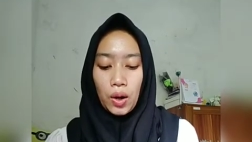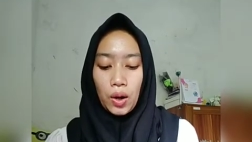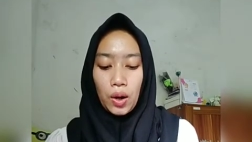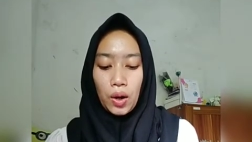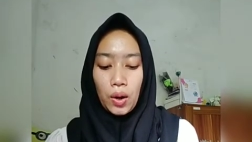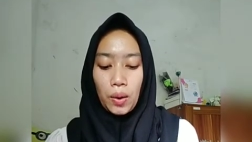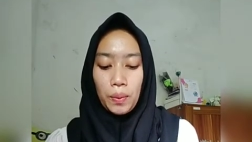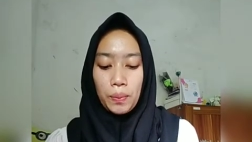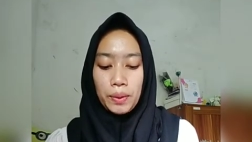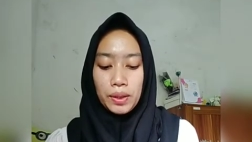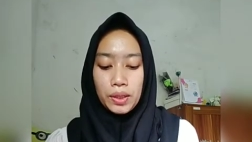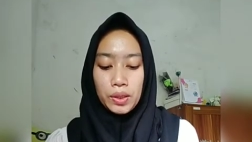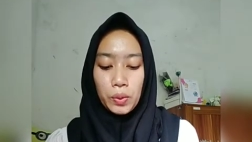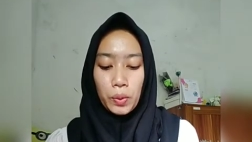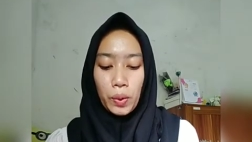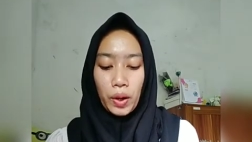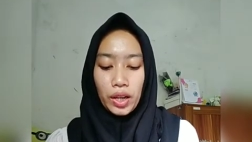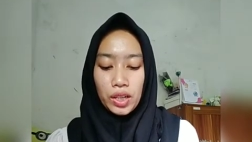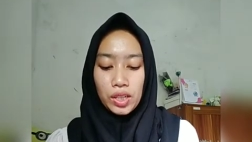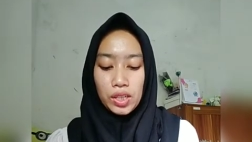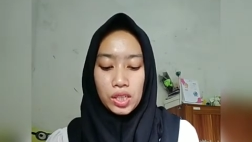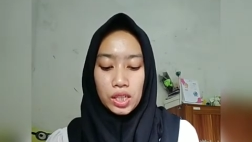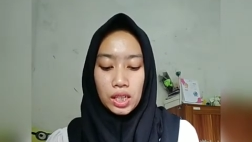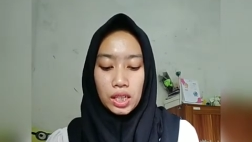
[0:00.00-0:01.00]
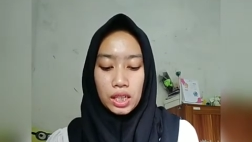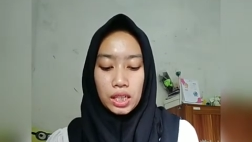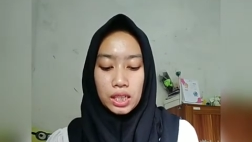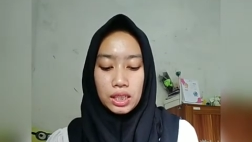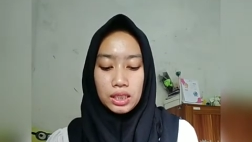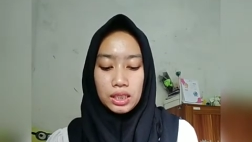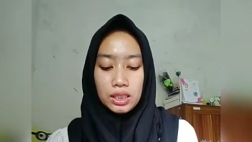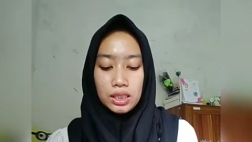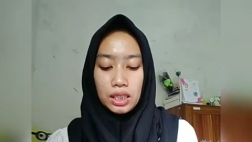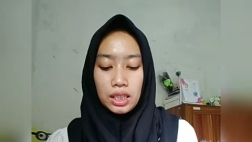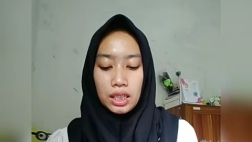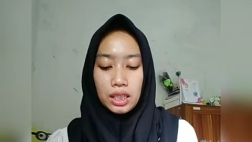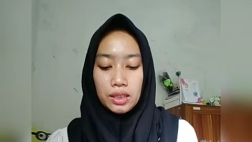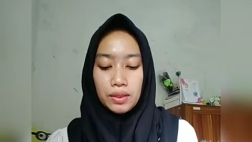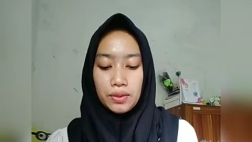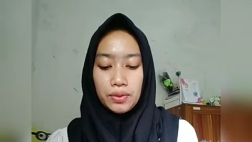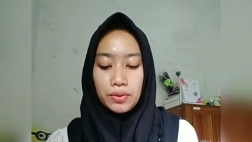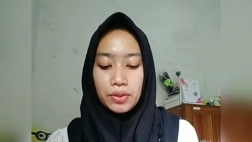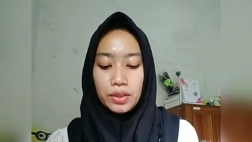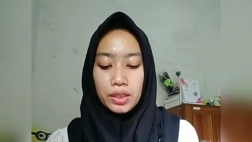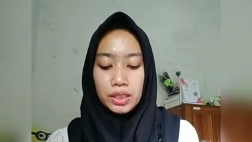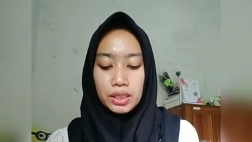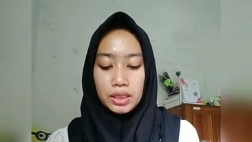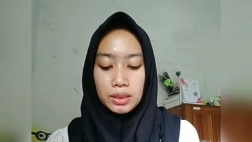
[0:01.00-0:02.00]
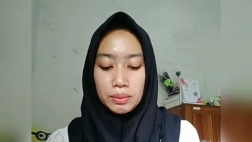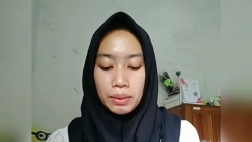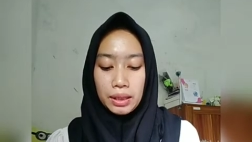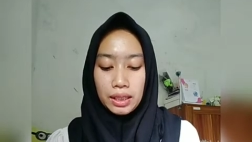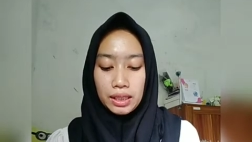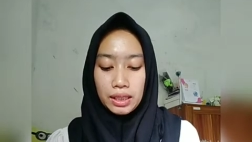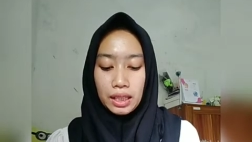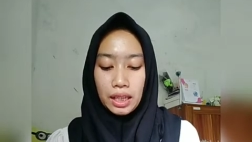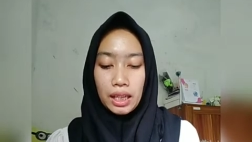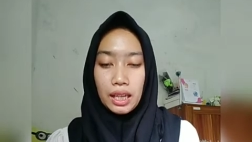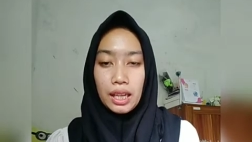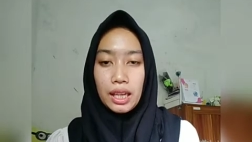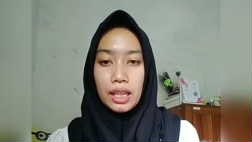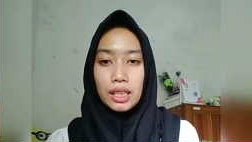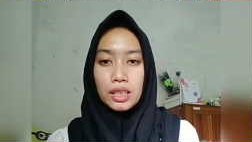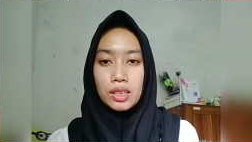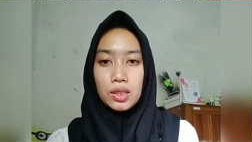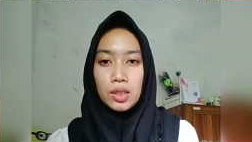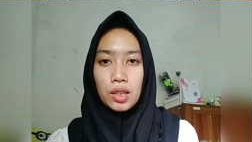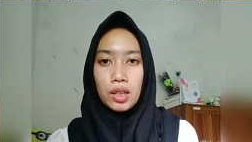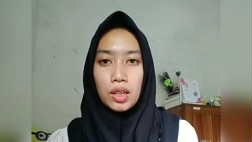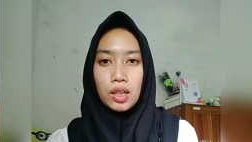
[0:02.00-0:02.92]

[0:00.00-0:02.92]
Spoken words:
open question in first meeting is